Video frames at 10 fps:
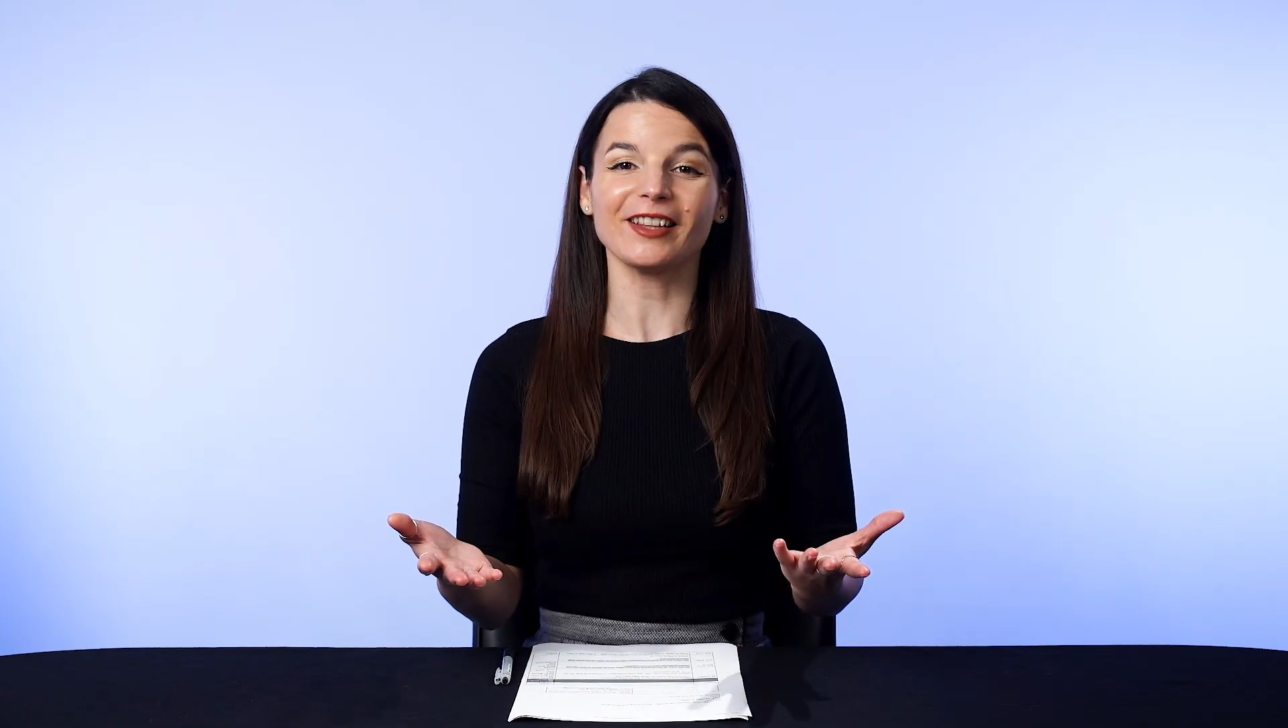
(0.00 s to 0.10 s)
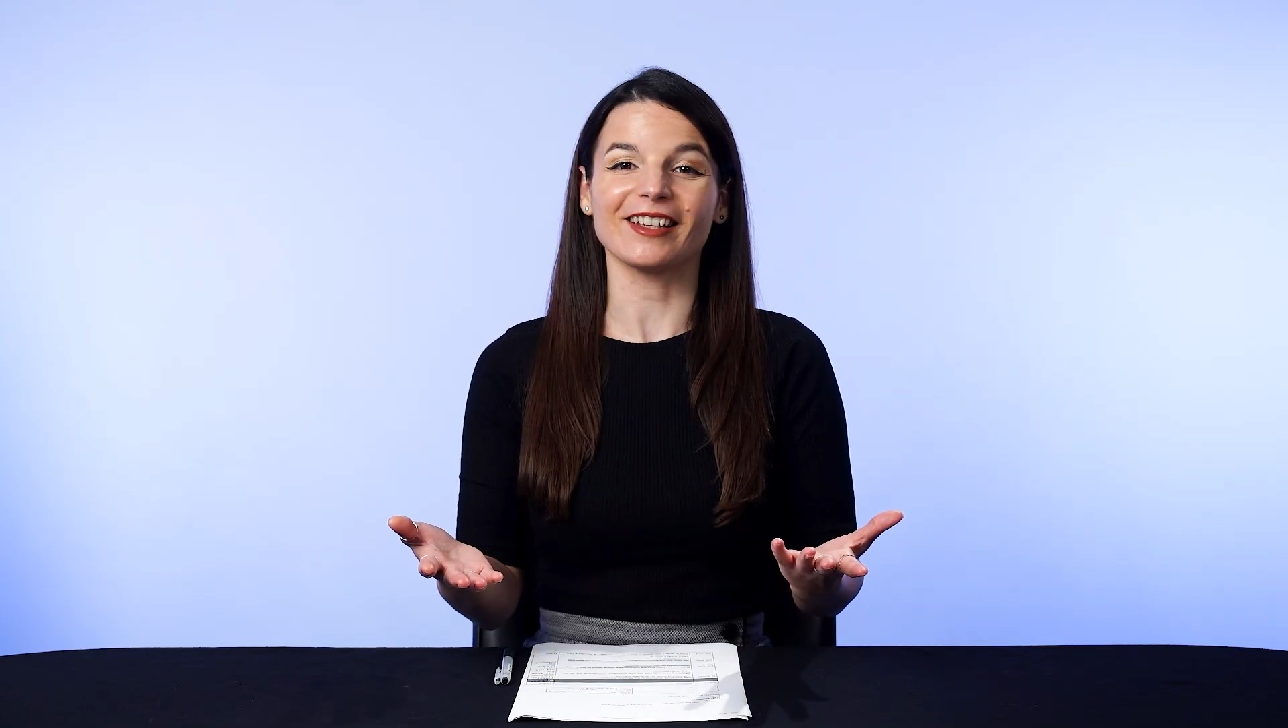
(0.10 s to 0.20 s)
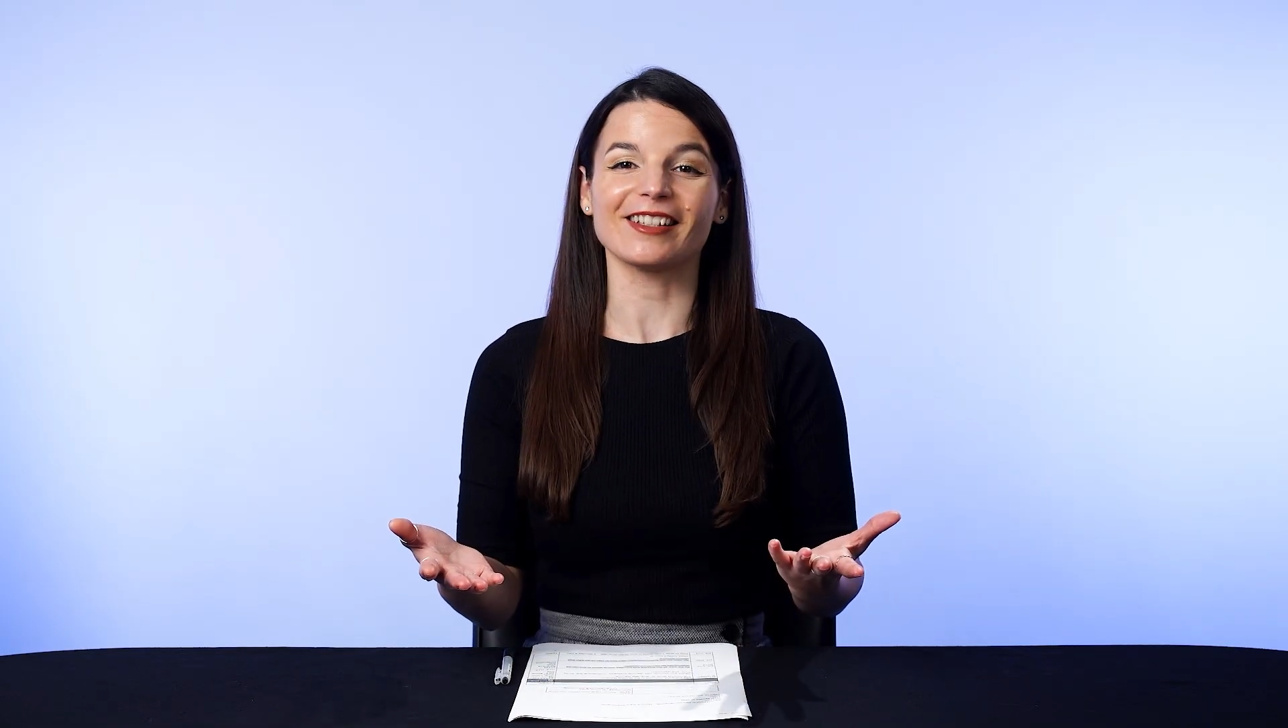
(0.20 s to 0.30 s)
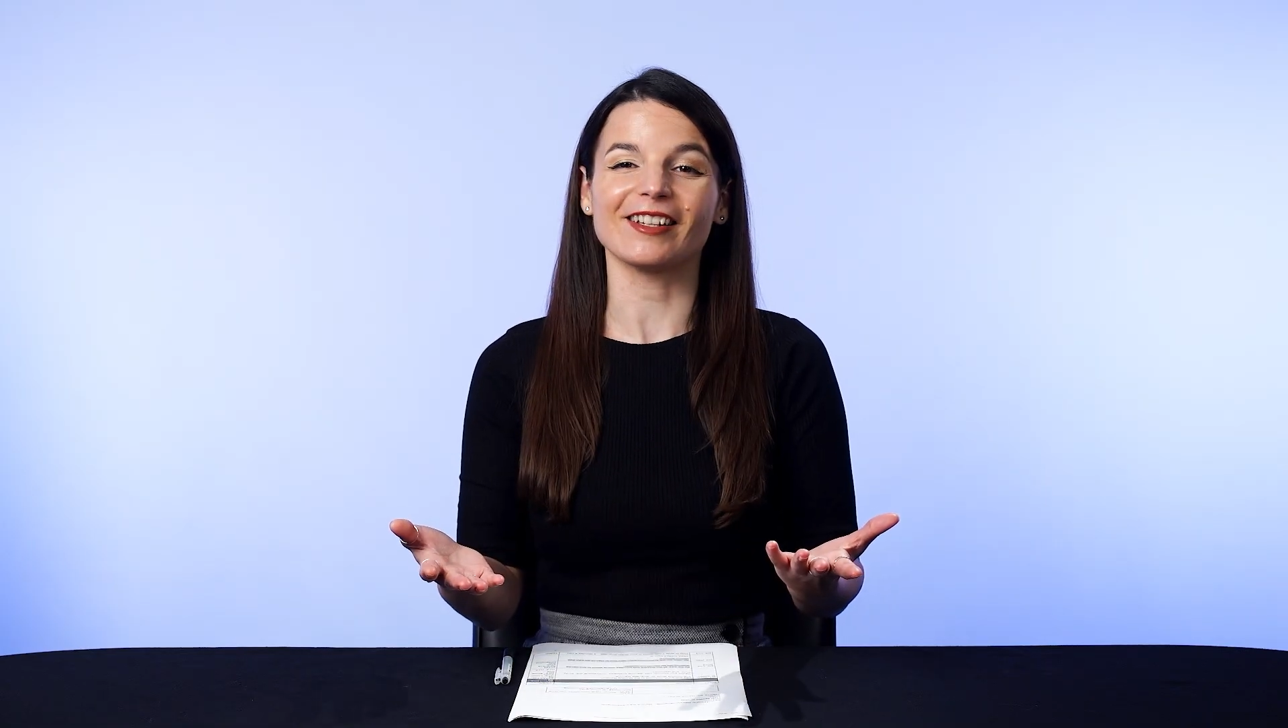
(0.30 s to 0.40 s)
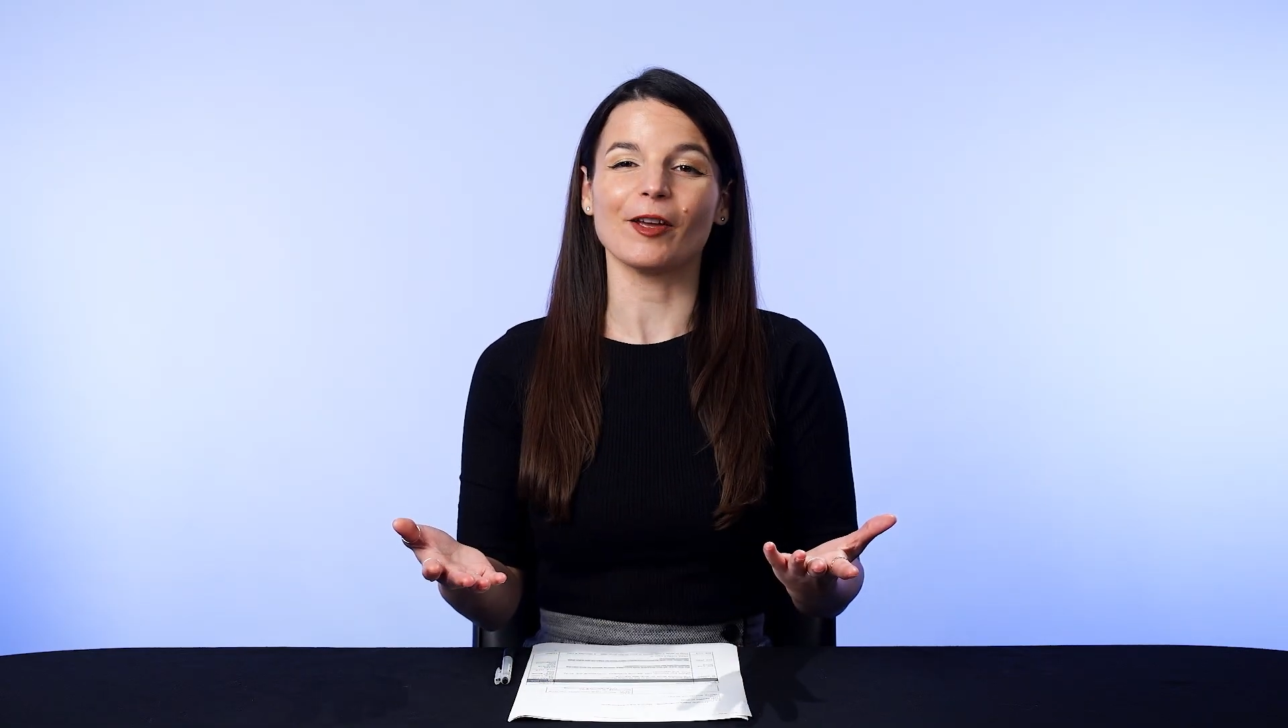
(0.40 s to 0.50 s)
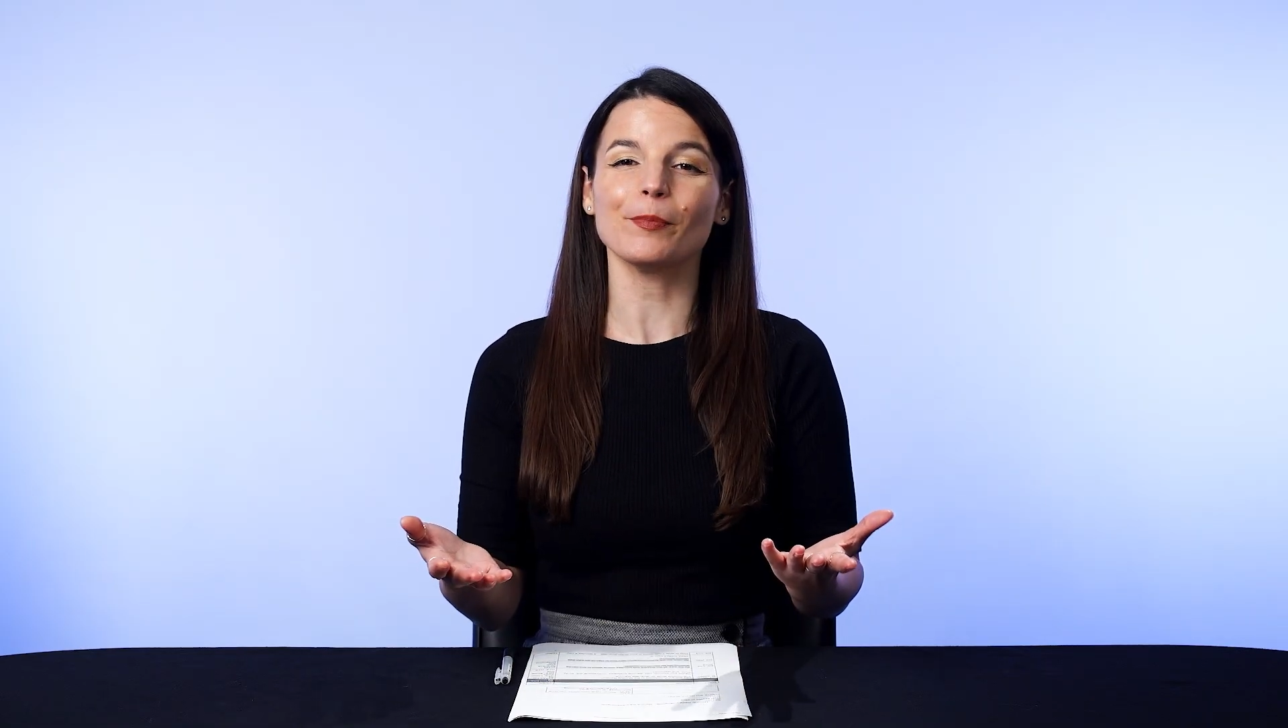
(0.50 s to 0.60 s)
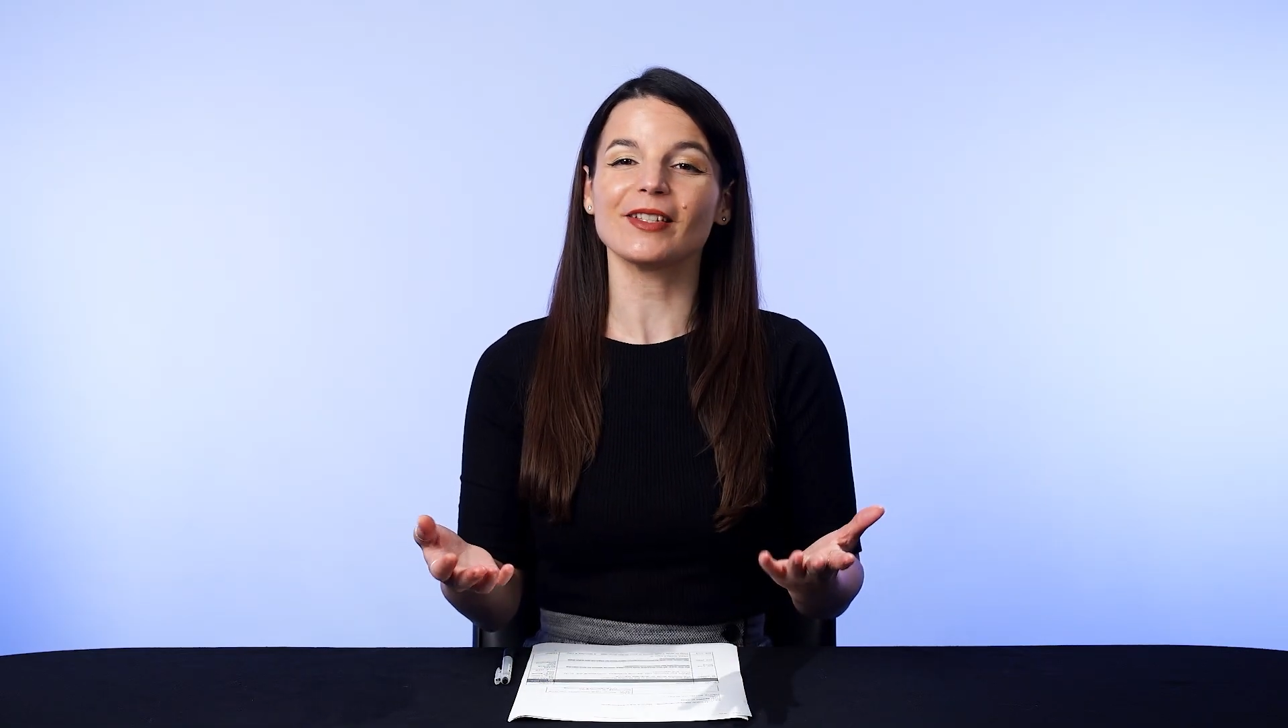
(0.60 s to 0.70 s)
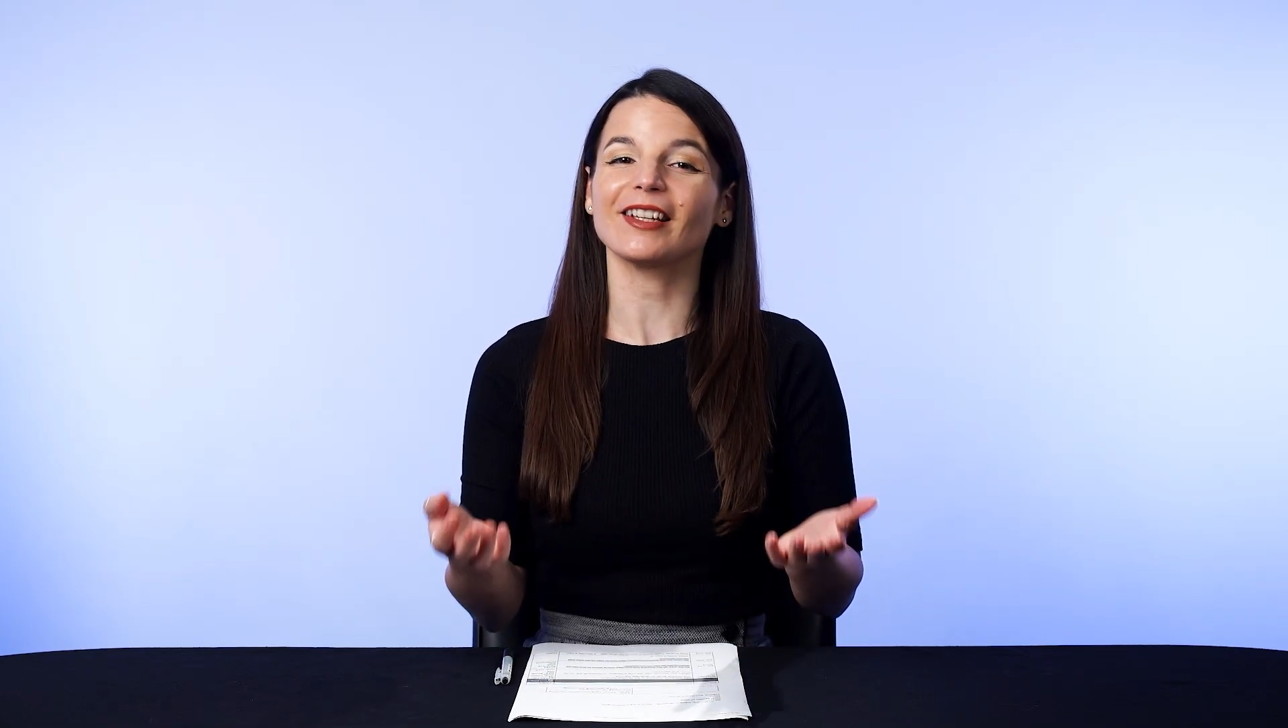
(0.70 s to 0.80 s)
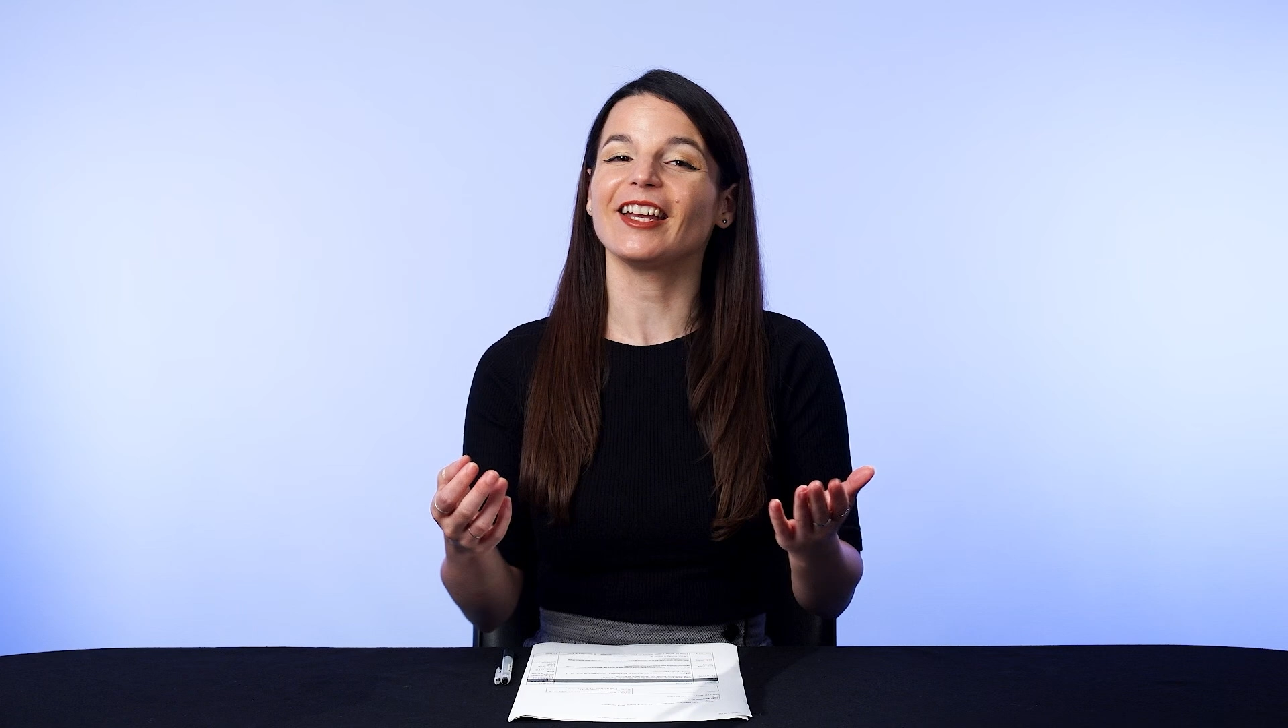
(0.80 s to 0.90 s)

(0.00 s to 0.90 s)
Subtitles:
these tips,